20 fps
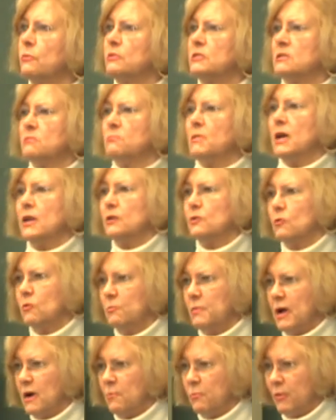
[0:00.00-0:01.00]
was a medical
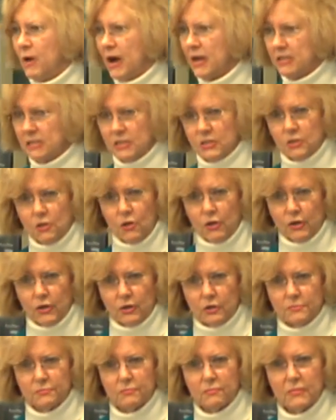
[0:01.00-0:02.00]
malpractice
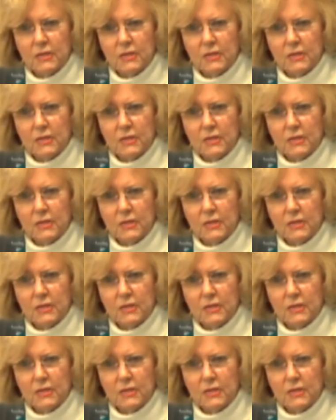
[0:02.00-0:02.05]
lawyer.